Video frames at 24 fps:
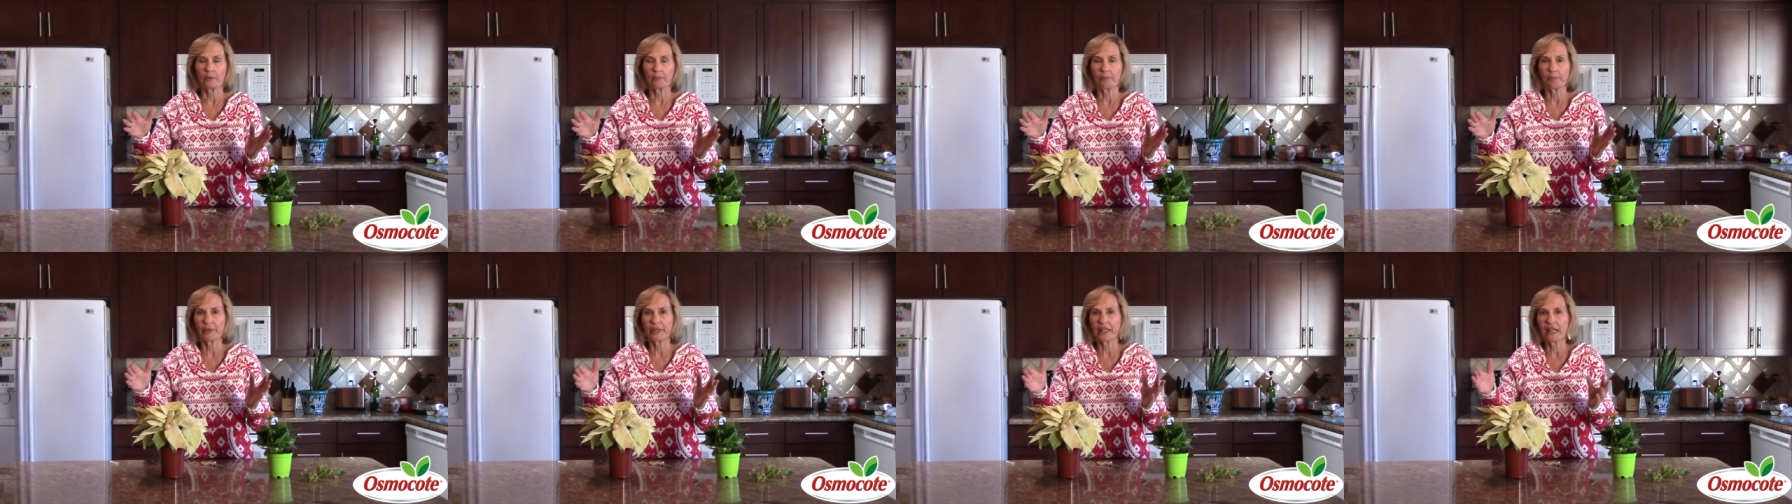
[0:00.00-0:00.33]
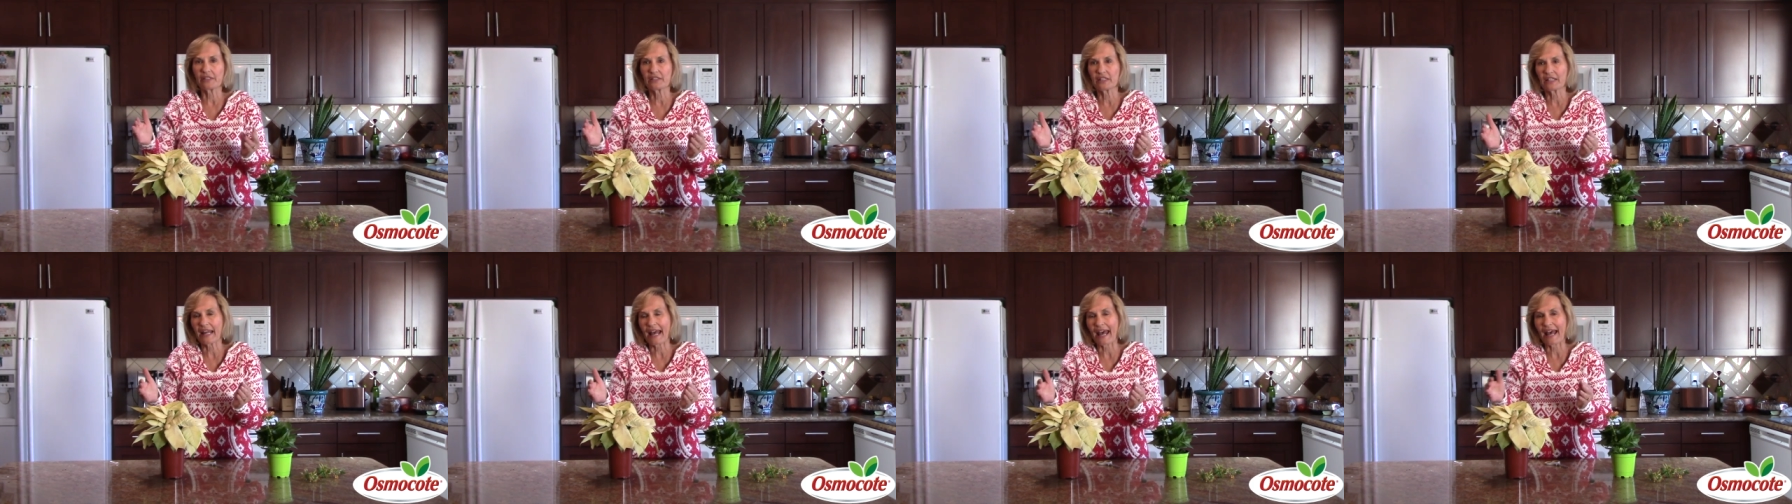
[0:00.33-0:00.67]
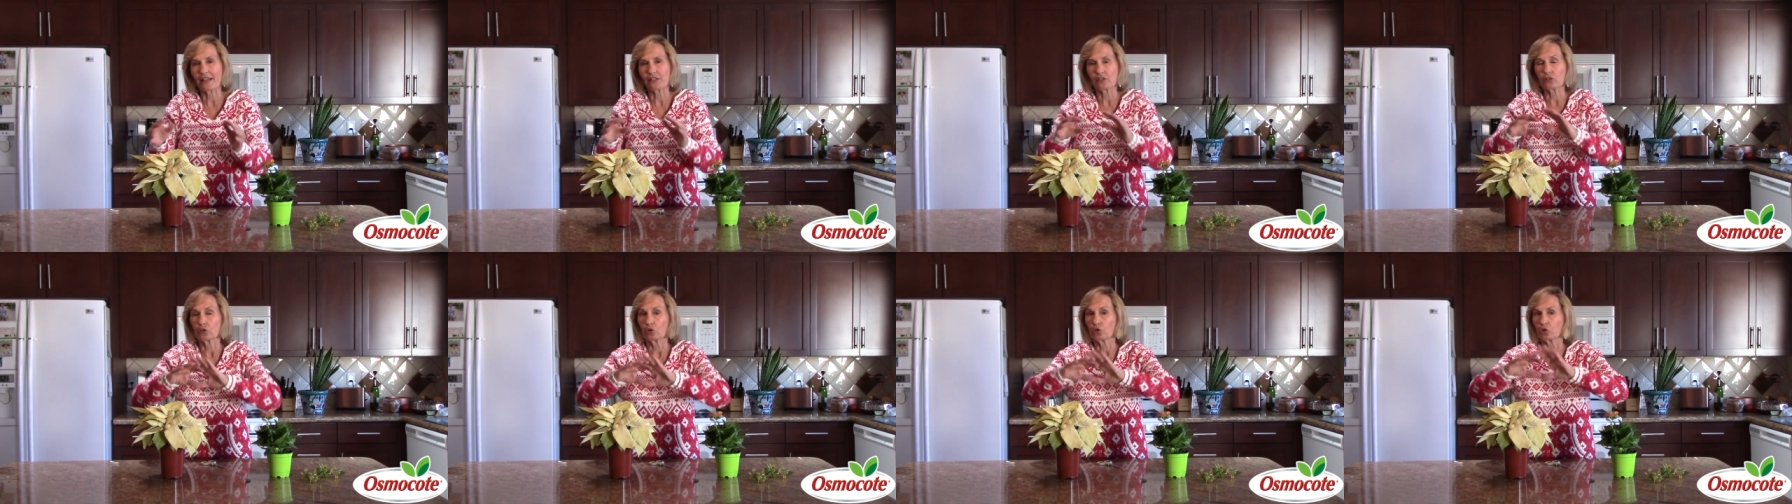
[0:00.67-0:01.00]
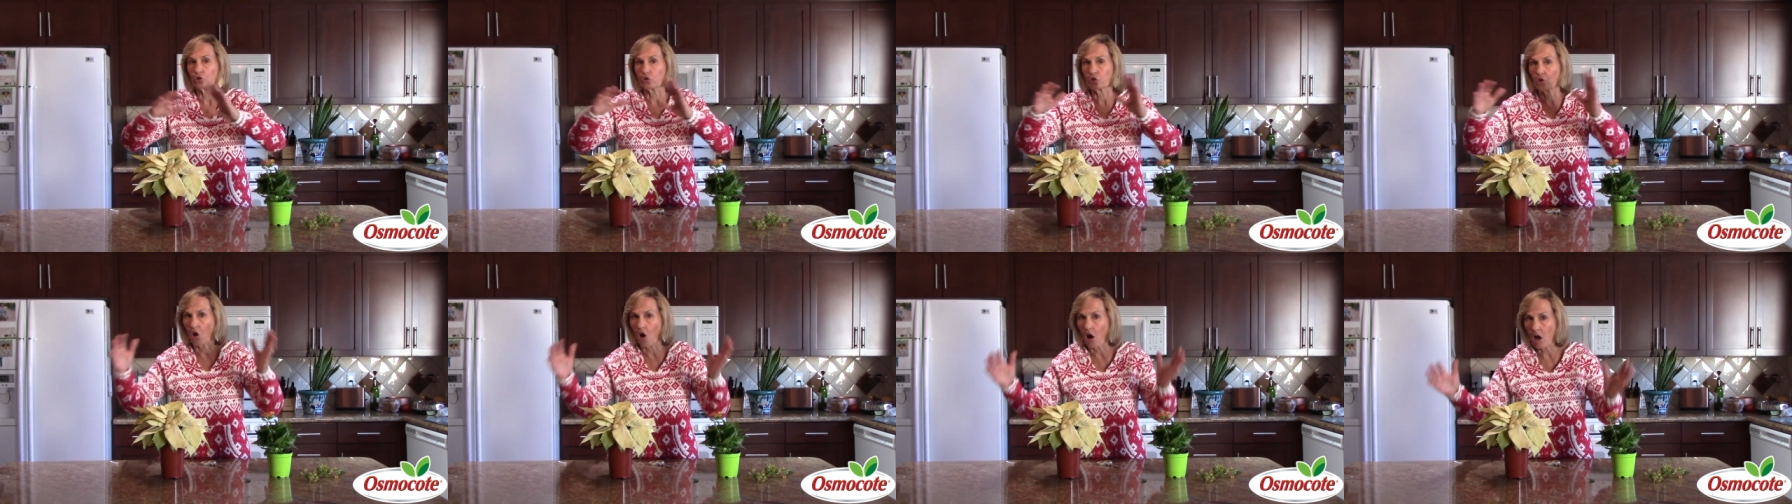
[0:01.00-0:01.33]
because it has
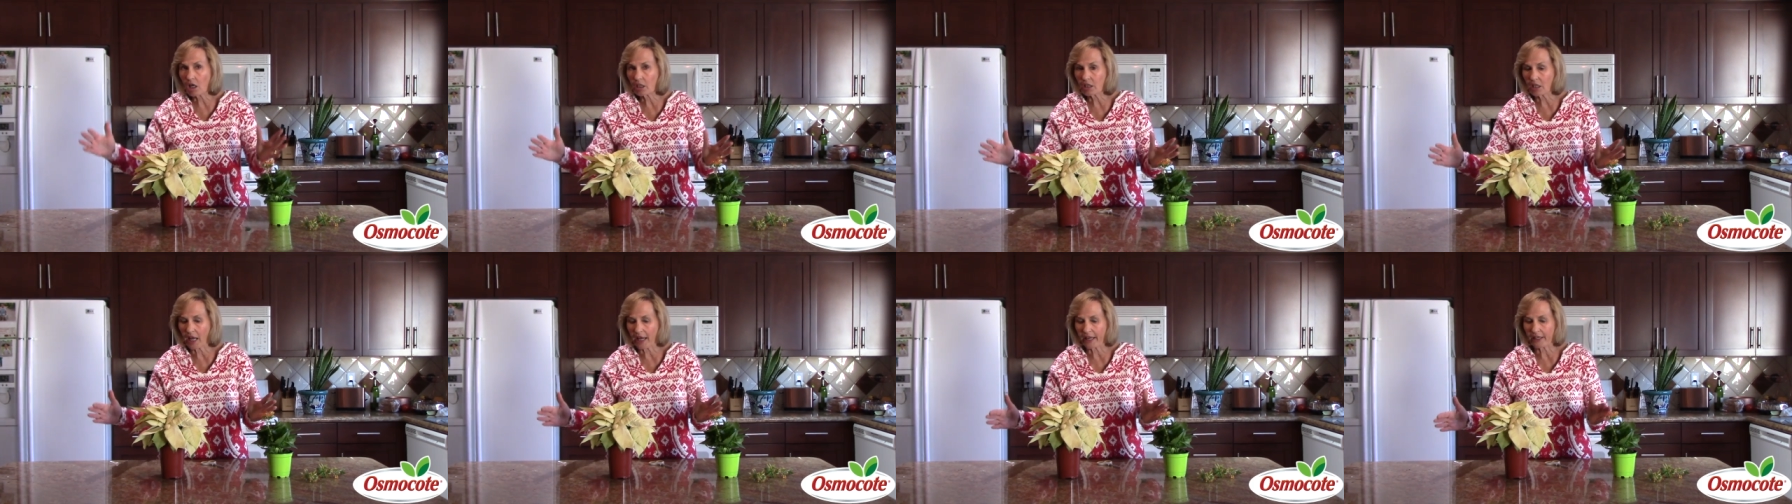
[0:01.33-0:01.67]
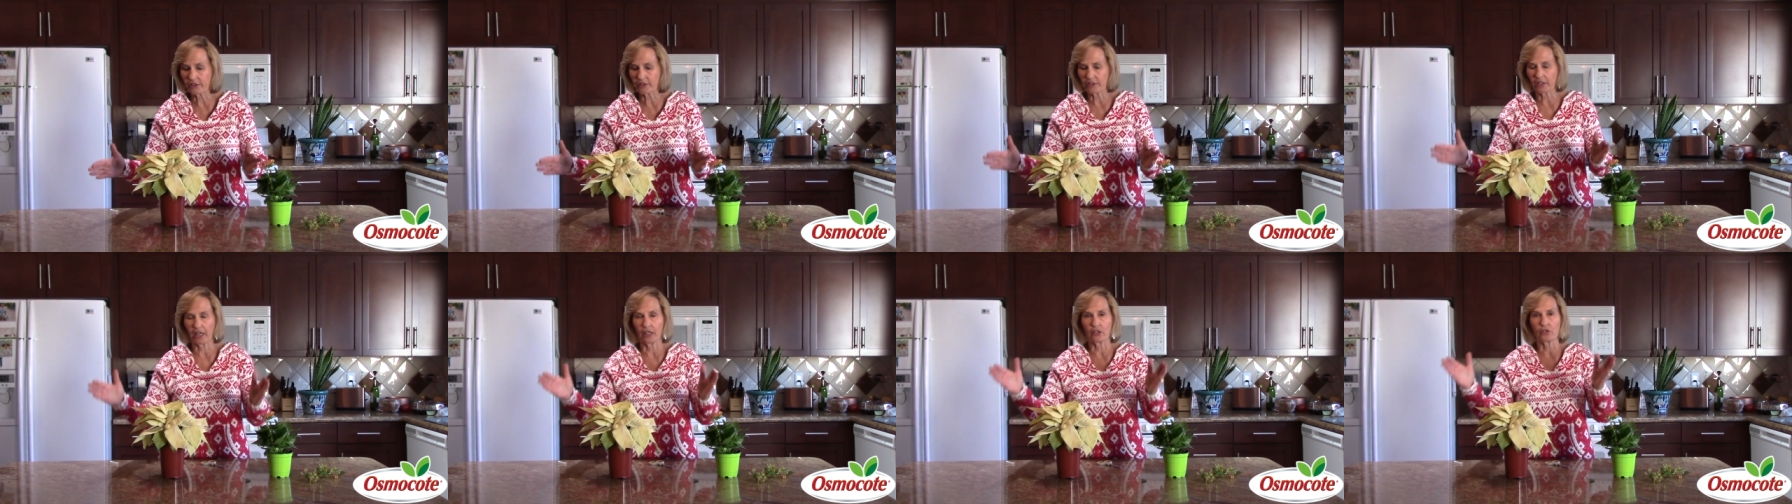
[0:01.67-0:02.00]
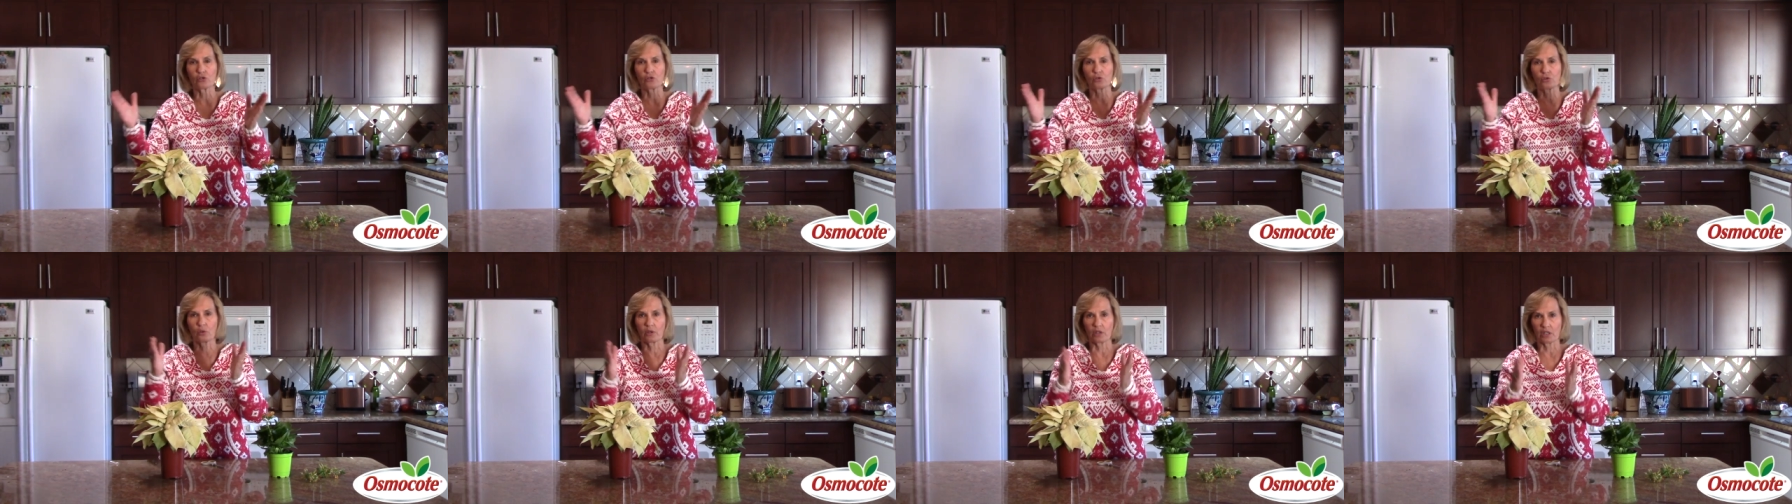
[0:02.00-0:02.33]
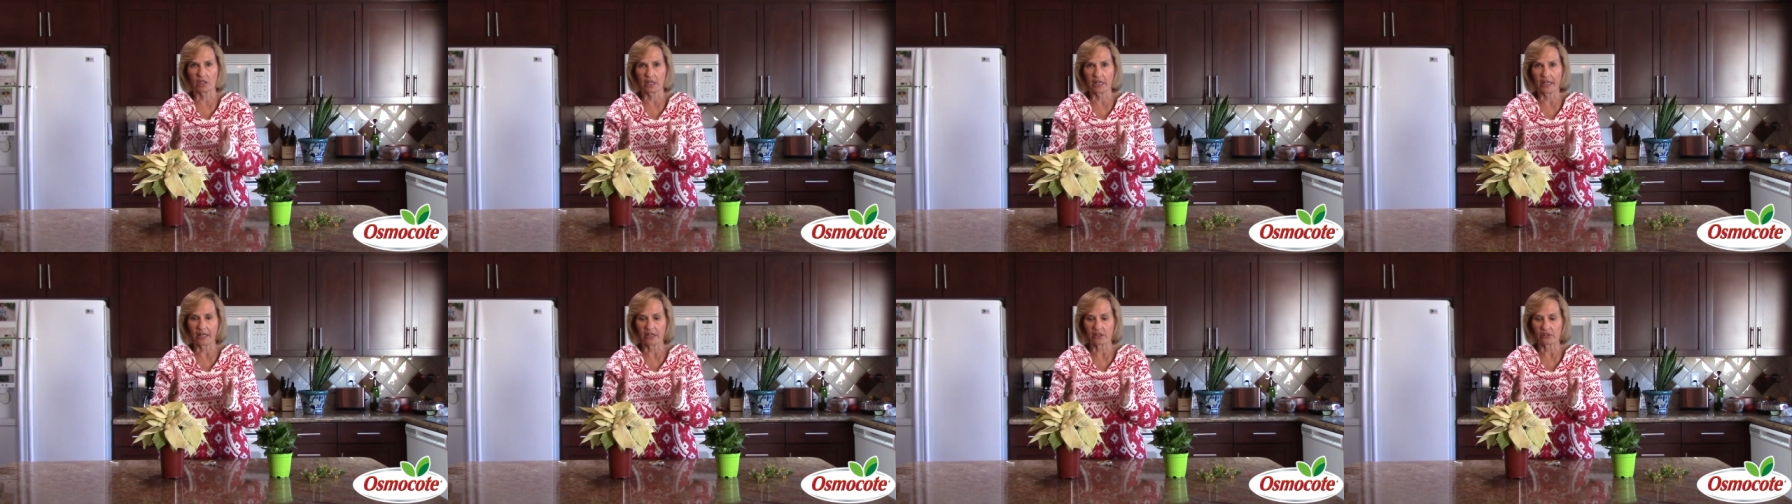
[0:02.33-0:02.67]
long nights and short
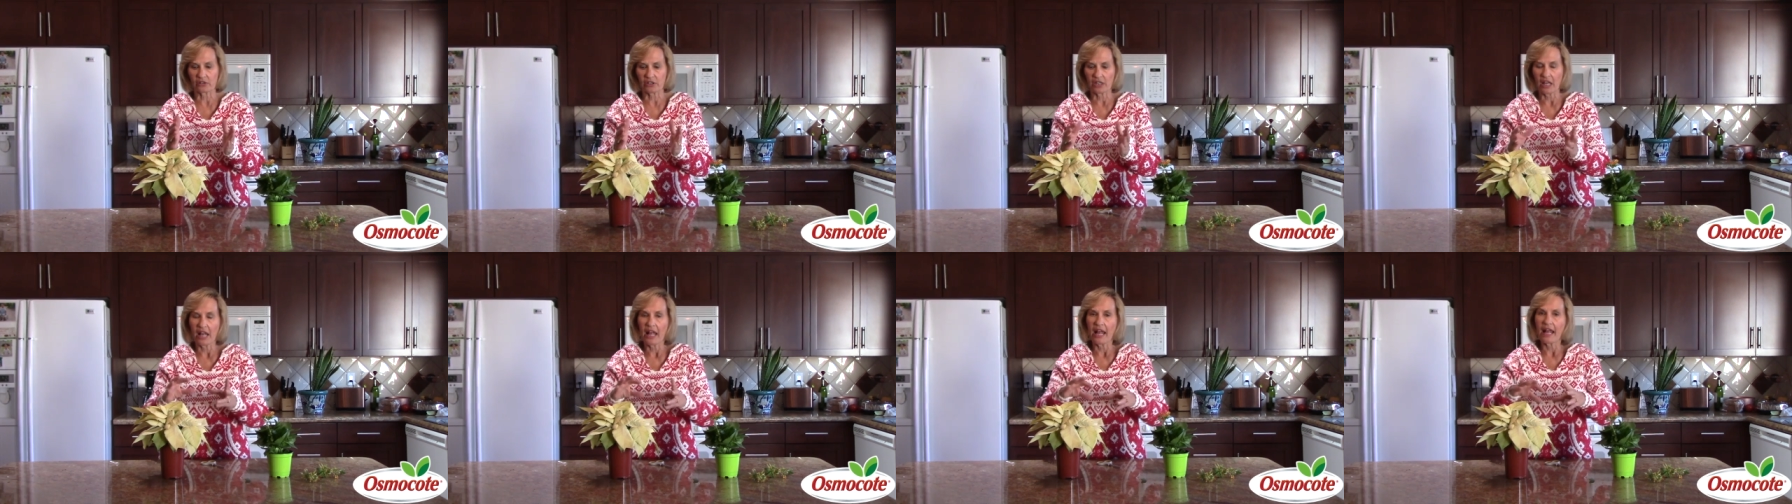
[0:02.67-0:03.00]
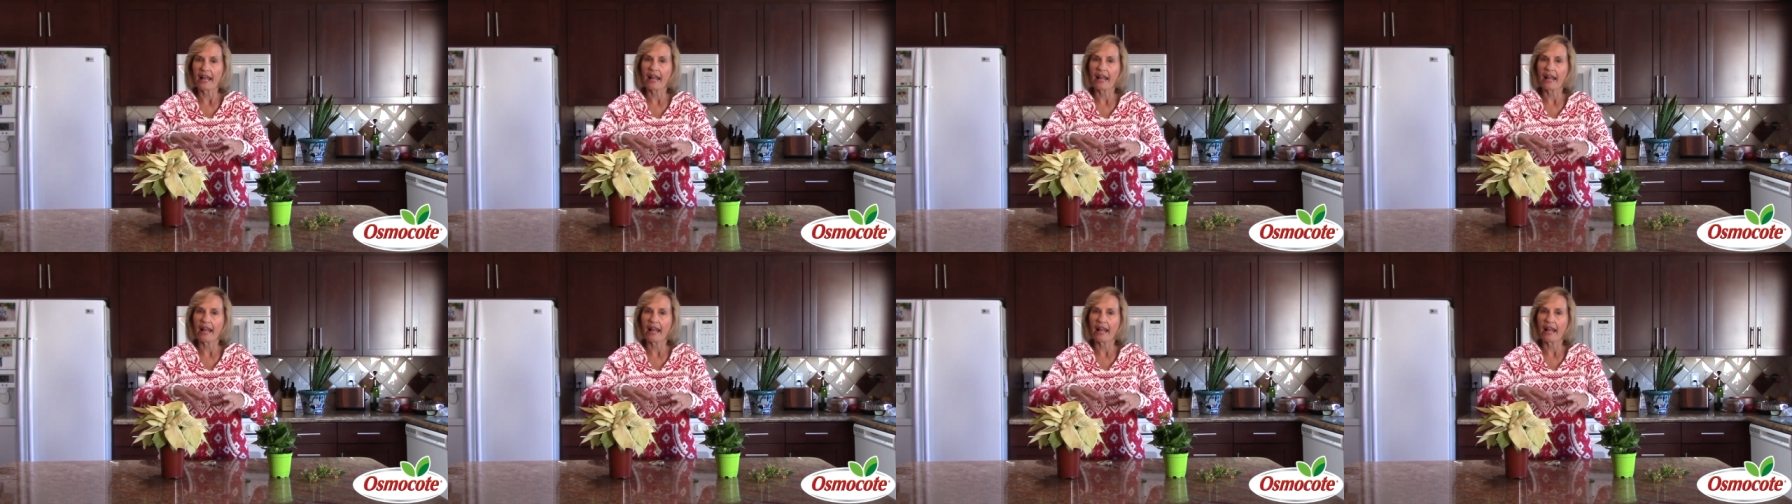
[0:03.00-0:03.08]
days.